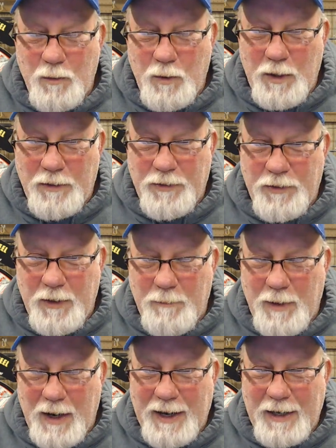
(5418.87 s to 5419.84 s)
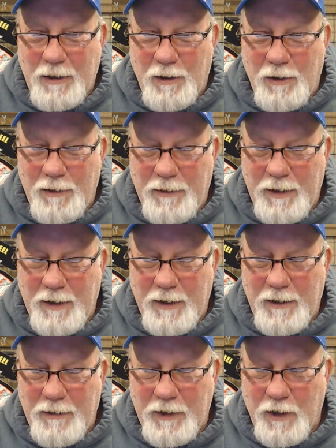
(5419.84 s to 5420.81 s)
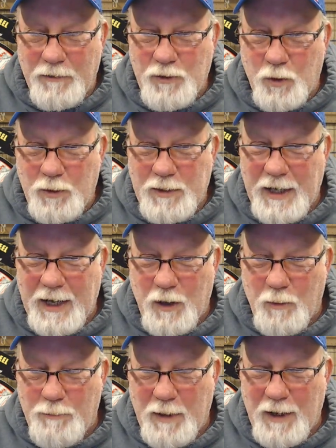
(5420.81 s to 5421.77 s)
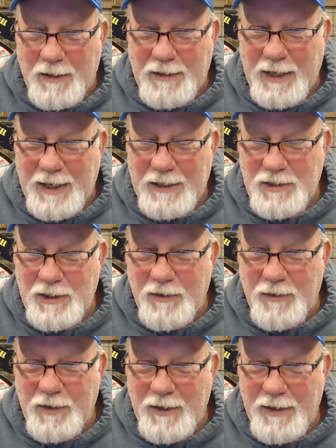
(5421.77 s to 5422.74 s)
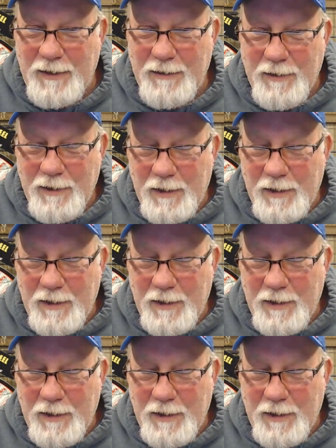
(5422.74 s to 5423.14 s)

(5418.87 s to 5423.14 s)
with Mike on the Offshore Tackle podcast the other day.